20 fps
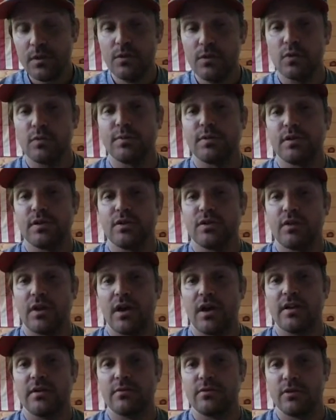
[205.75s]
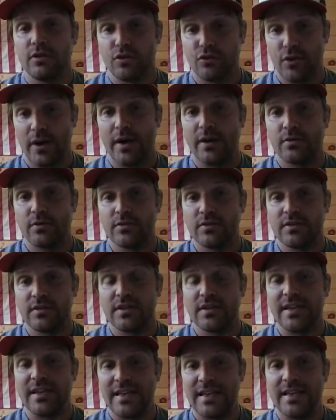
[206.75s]
you put the
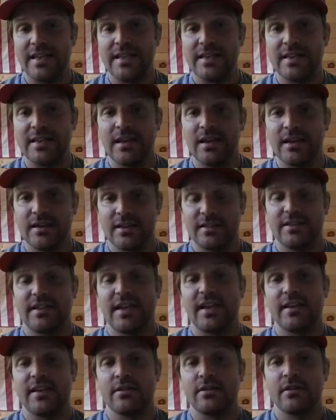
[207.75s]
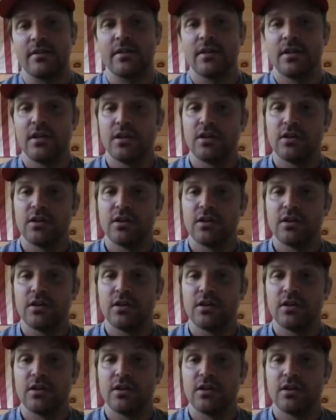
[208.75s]
grounds in a container,